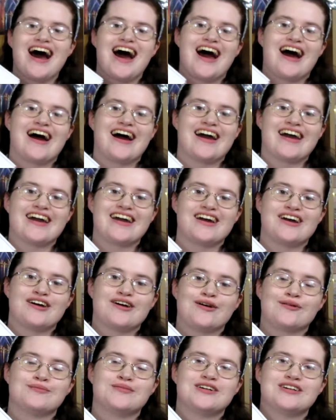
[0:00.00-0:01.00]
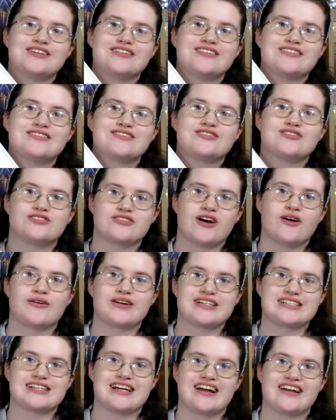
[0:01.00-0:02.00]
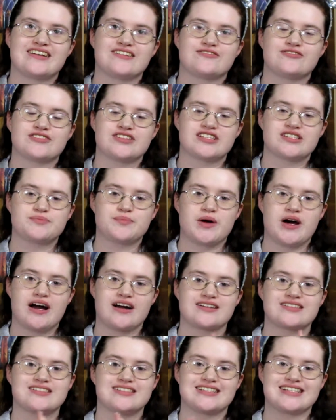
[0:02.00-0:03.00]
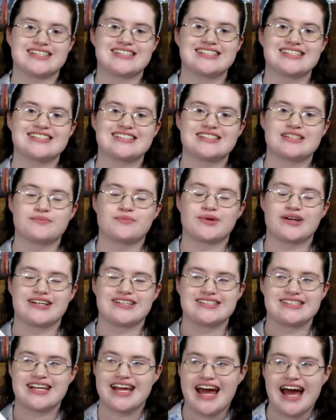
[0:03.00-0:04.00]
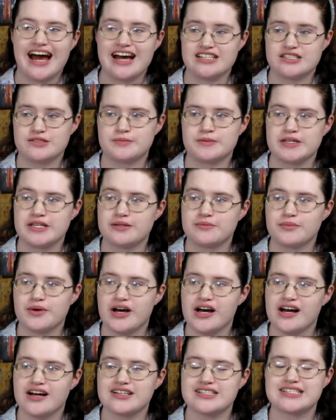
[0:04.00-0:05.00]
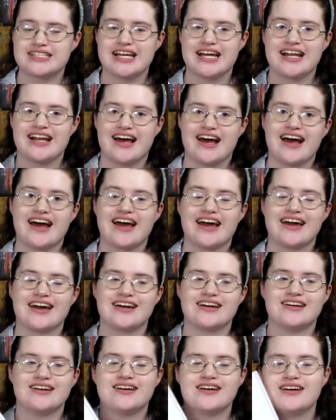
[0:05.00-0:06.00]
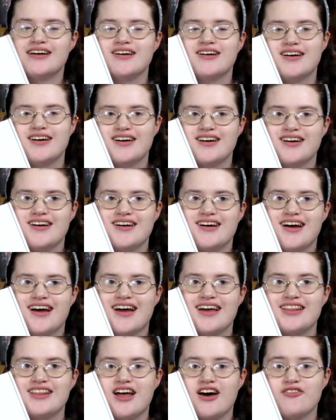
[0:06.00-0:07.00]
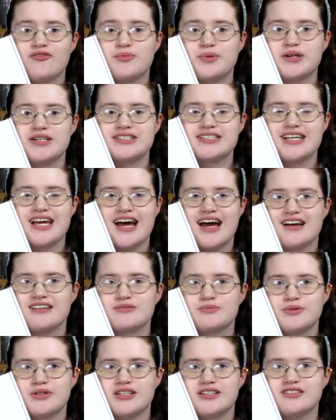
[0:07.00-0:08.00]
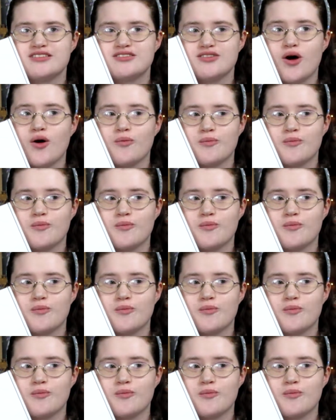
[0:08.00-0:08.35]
I am so excited for this box. This is the Prince Caspian box, and I... I love Prince Caspian so